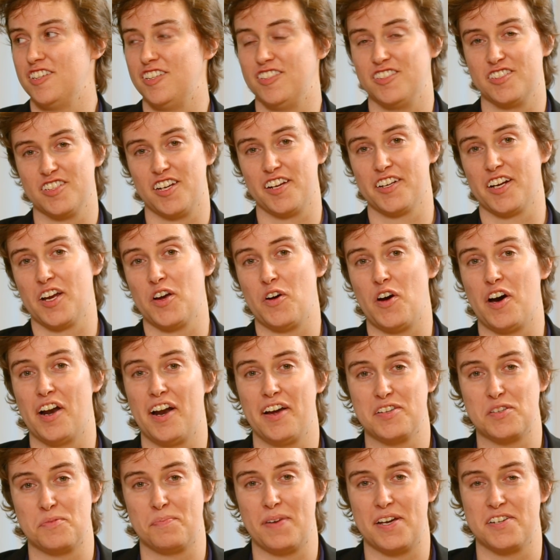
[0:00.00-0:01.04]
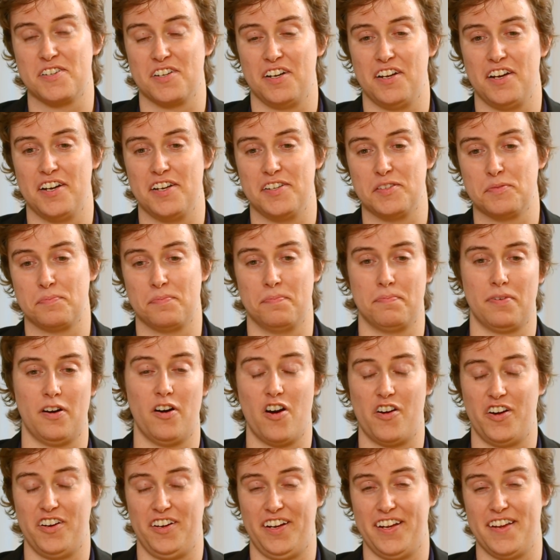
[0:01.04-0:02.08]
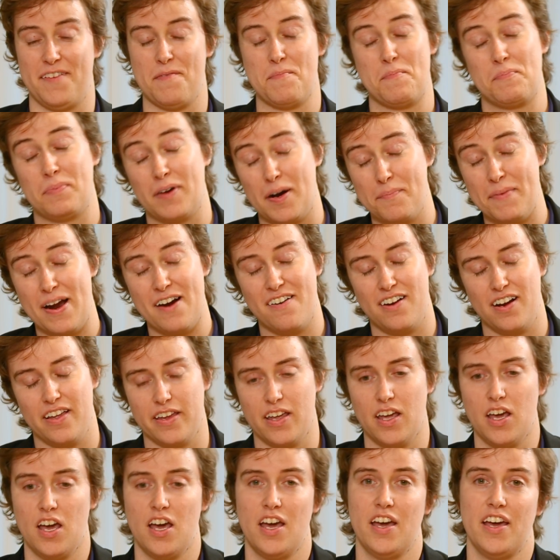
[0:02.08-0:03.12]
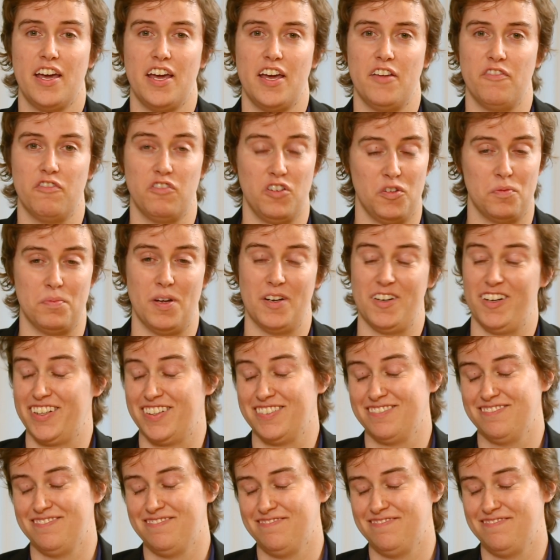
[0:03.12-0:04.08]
at Enzygo, and I specialise primarily in flood modelling.